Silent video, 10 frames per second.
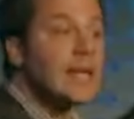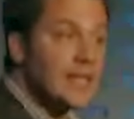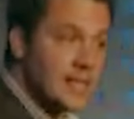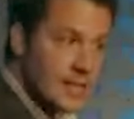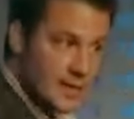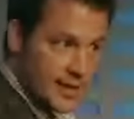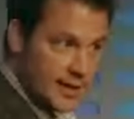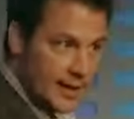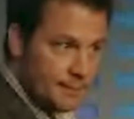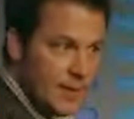
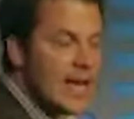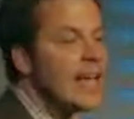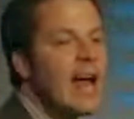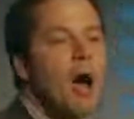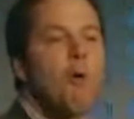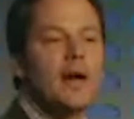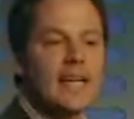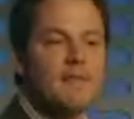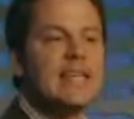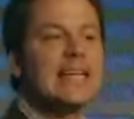consistently. And I, I want
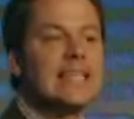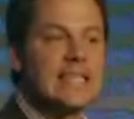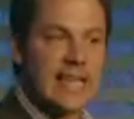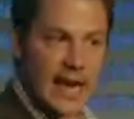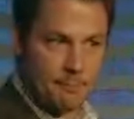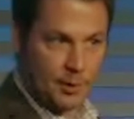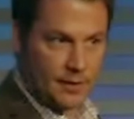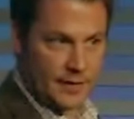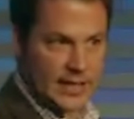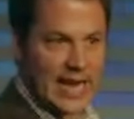to give you an
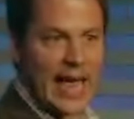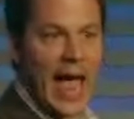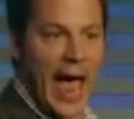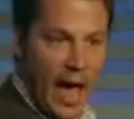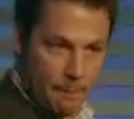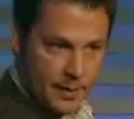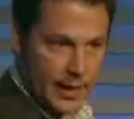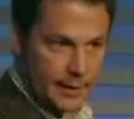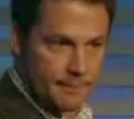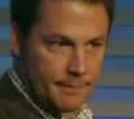example of this
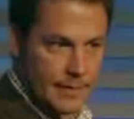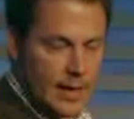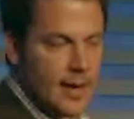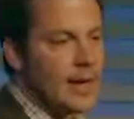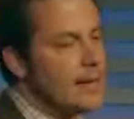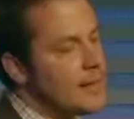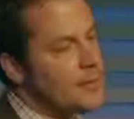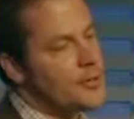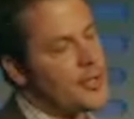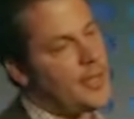happening. And I
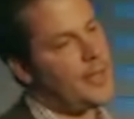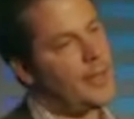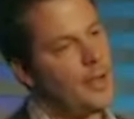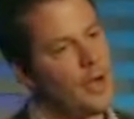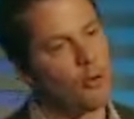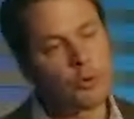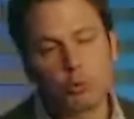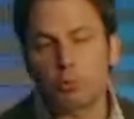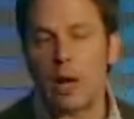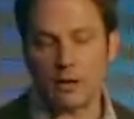think there's a, a
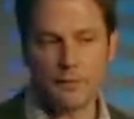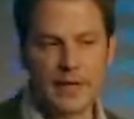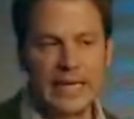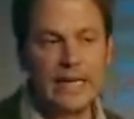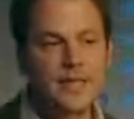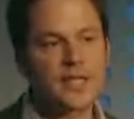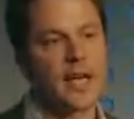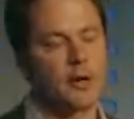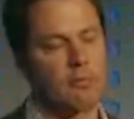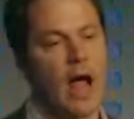real relevant
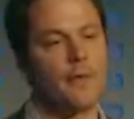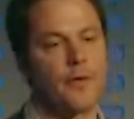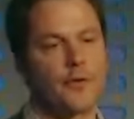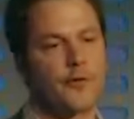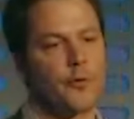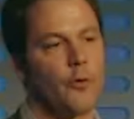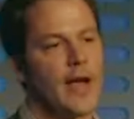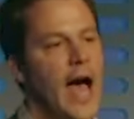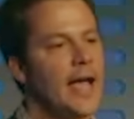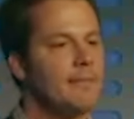insight around this
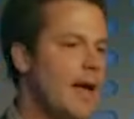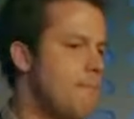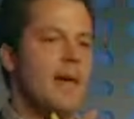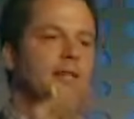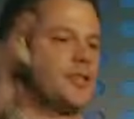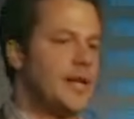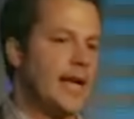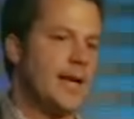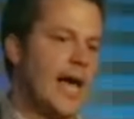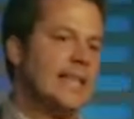story. I, I mentioned
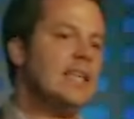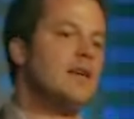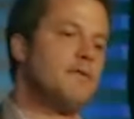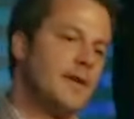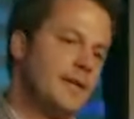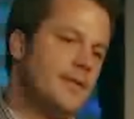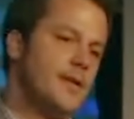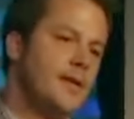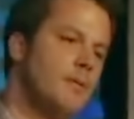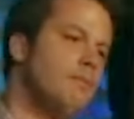I, I live in
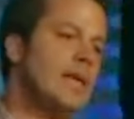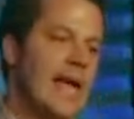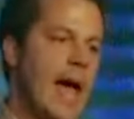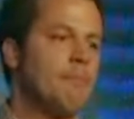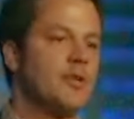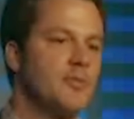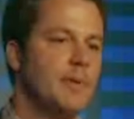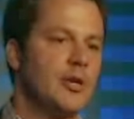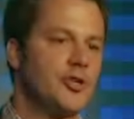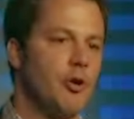Minneapolis,
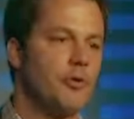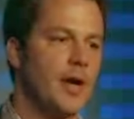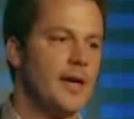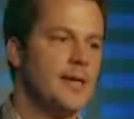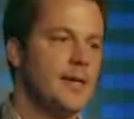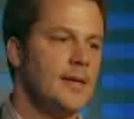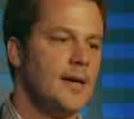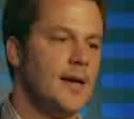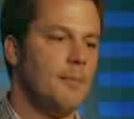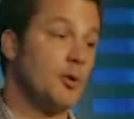Minnesota.
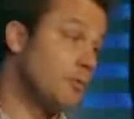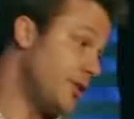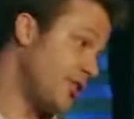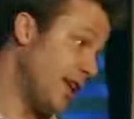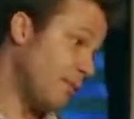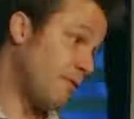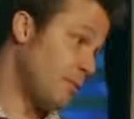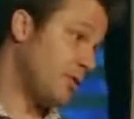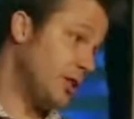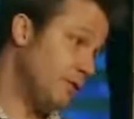Uh, but originally, I'm
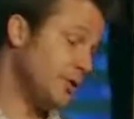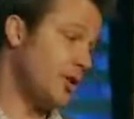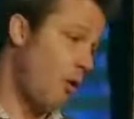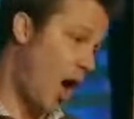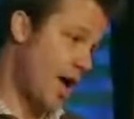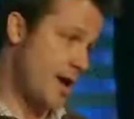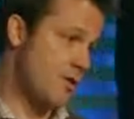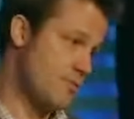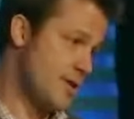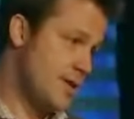from Cleveland, Ohio.